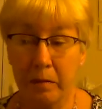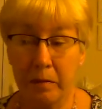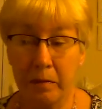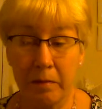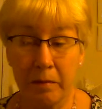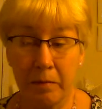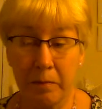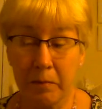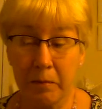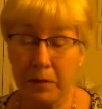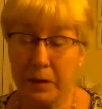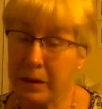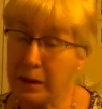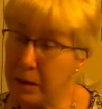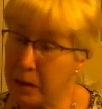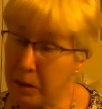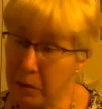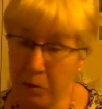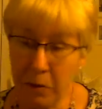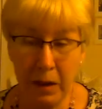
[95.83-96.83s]
This
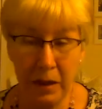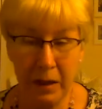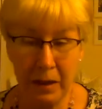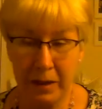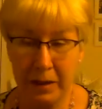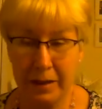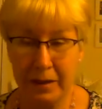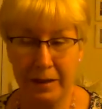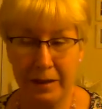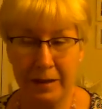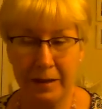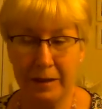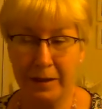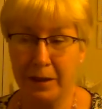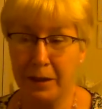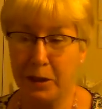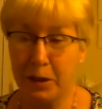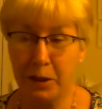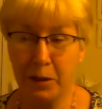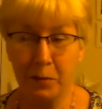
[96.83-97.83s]
is my idea,
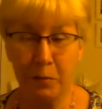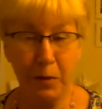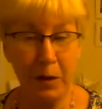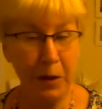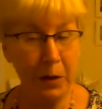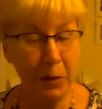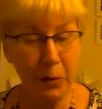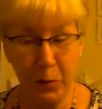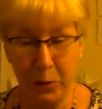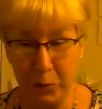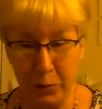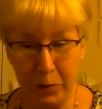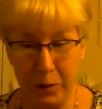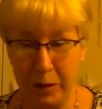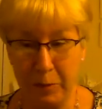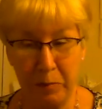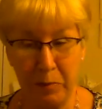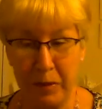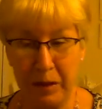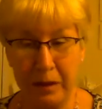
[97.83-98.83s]
this is my own
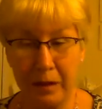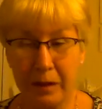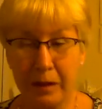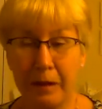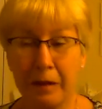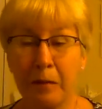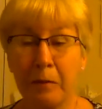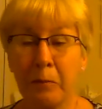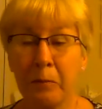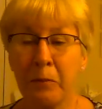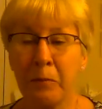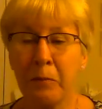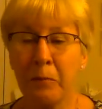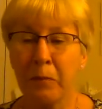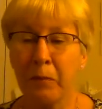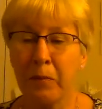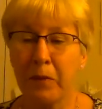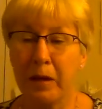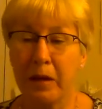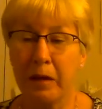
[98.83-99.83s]
opinion,
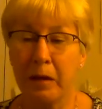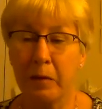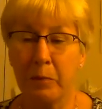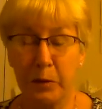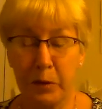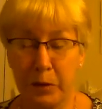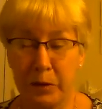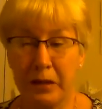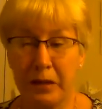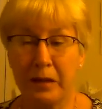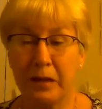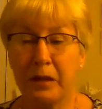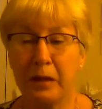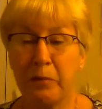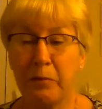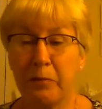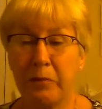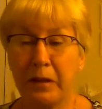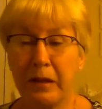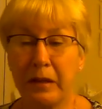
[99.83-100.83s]
a personal
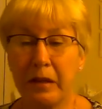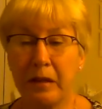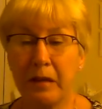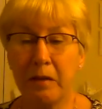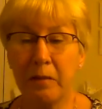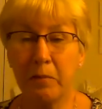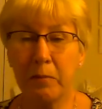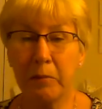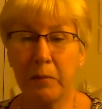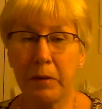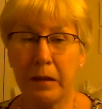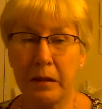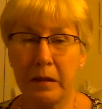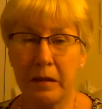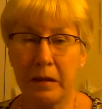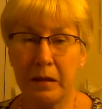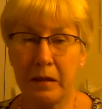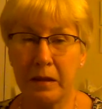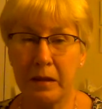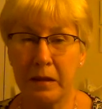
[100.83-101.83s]
opinion,
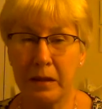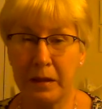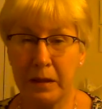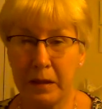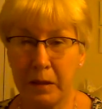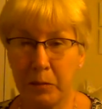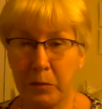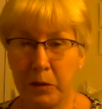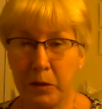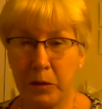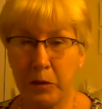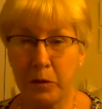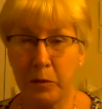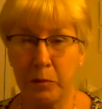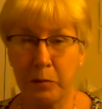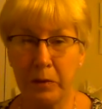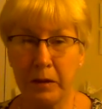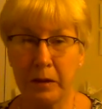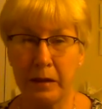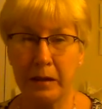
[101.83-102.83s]
but it seems to
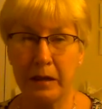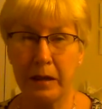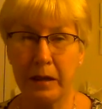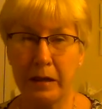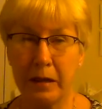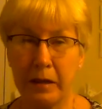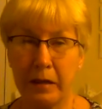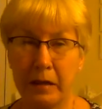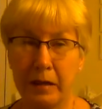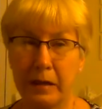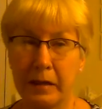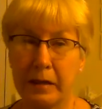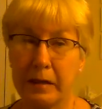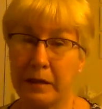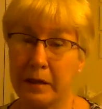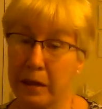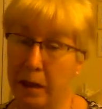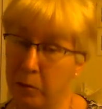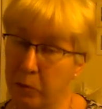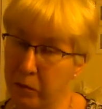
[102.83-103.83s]
me that
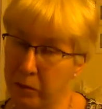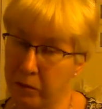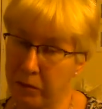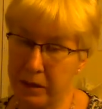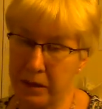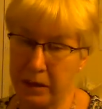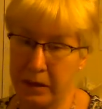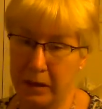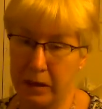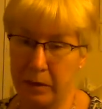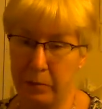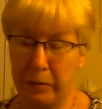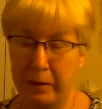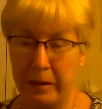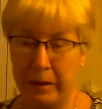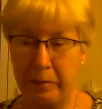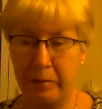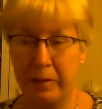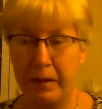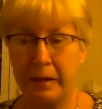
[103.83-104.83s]
some of these
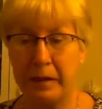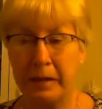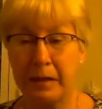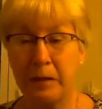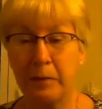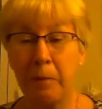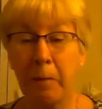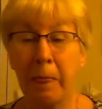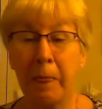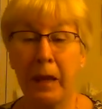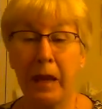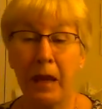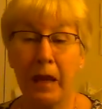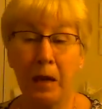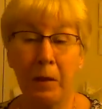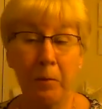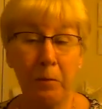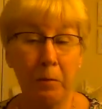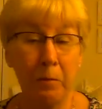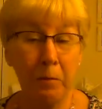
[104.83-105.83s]
diplomats
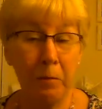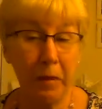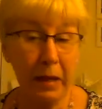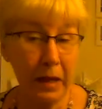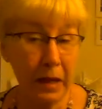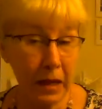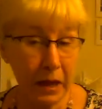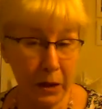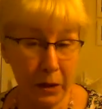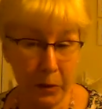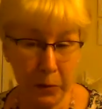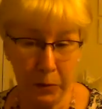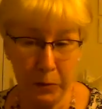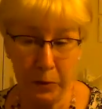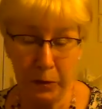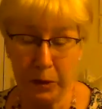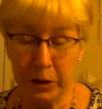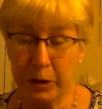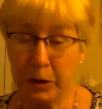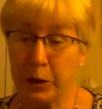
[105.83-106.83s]
may
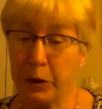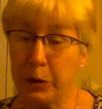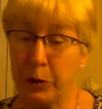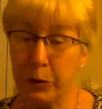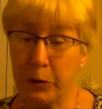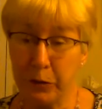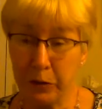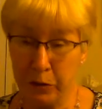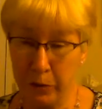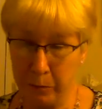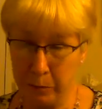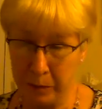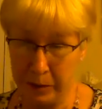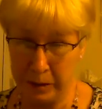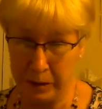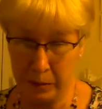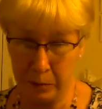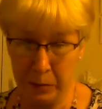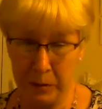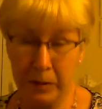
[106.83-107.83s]
use
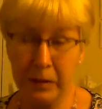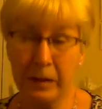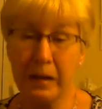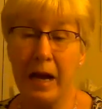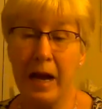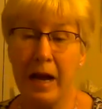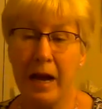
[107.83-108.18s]
euphemisms